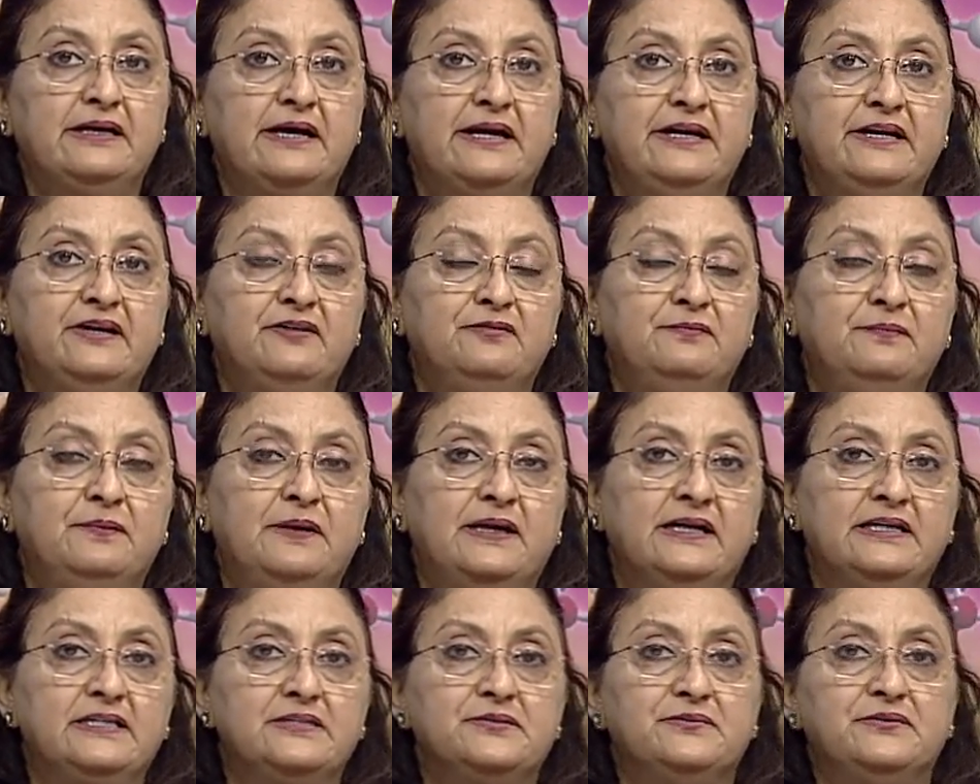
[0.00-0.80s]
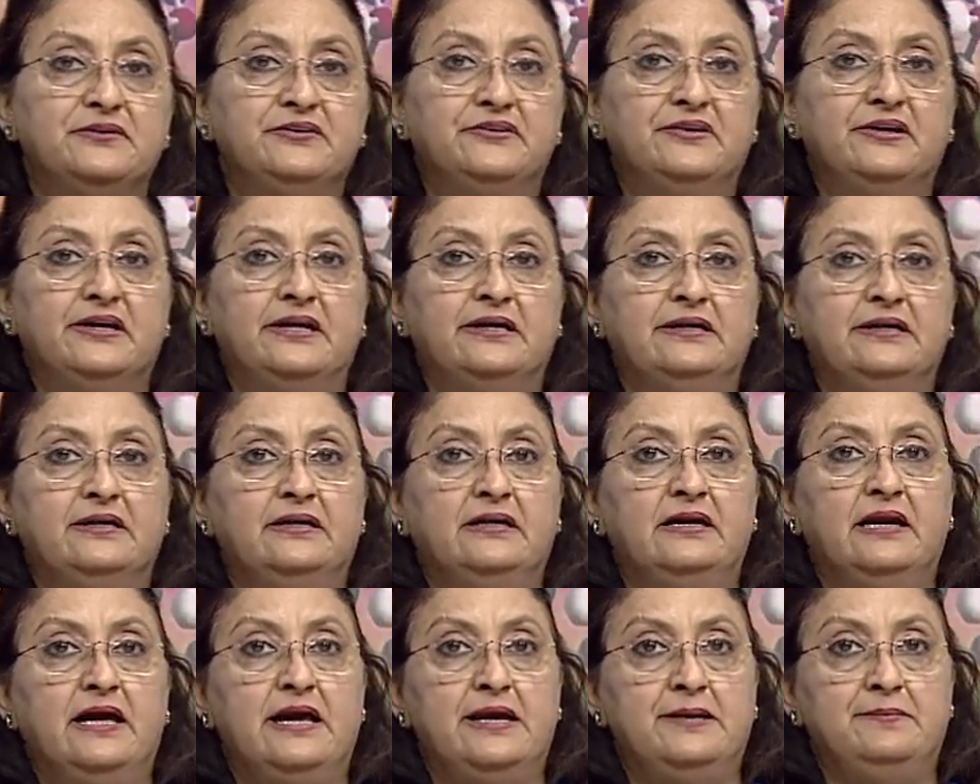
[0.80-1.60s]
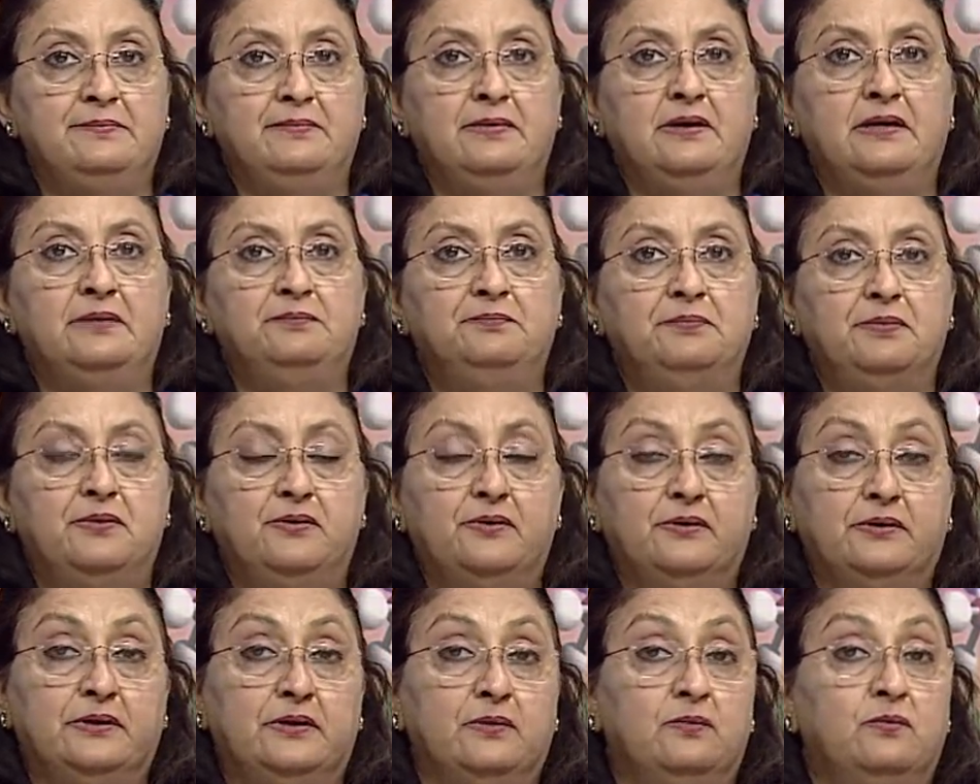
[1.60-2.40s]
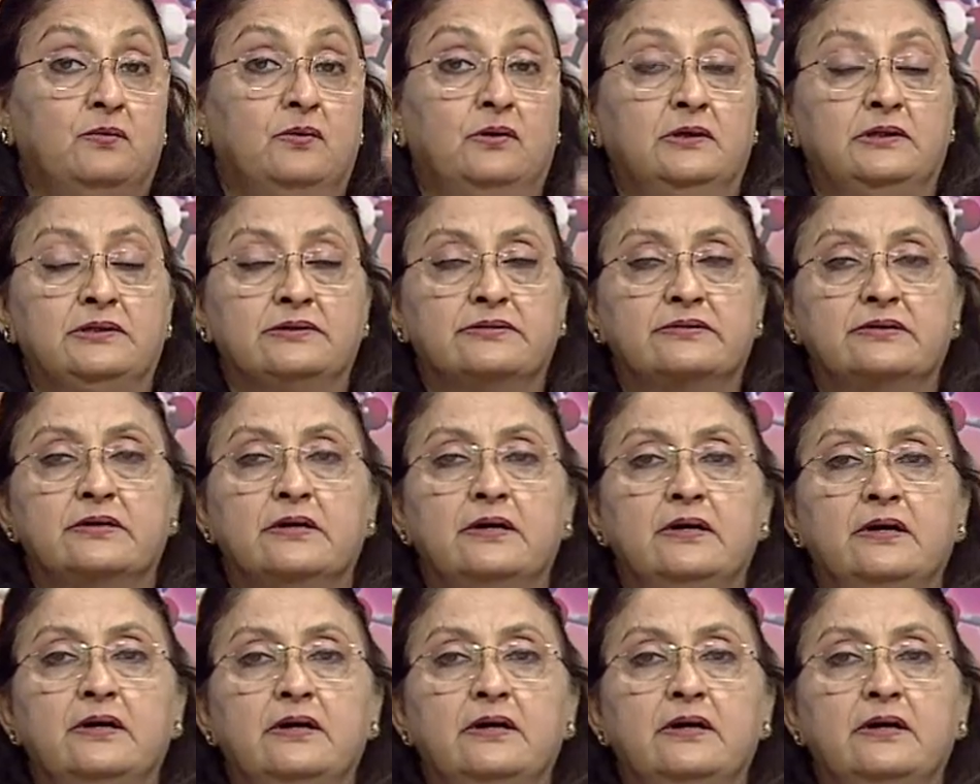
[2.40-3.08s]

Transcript: kind of plants which can climb up on the walls.